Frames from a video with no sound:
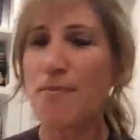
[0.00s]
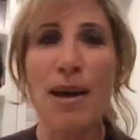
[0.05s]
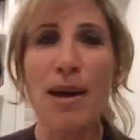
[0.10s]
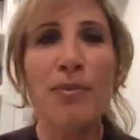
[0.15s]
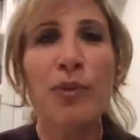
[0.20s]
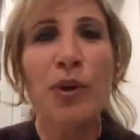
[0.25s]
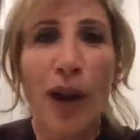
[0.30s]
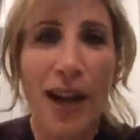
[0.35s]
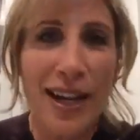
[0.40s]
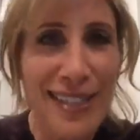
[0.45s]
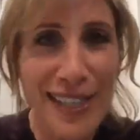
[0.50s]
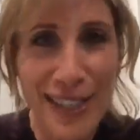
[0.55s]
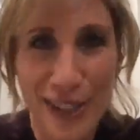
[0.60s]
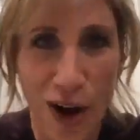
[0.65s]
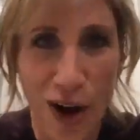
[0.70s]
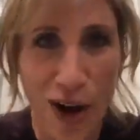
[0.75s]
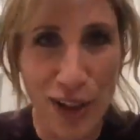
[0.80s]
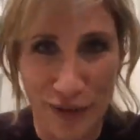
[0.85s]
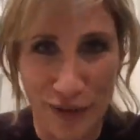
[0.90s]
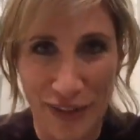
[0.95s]
memorizing
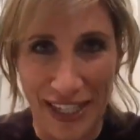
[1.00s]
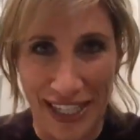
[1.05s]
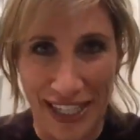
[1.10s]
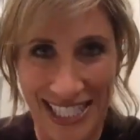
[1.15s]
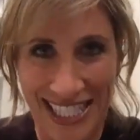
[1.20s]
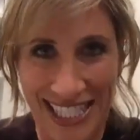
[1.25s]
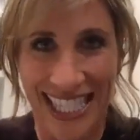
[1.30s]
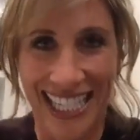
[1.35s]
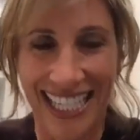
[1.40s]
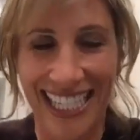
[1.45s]
all of this.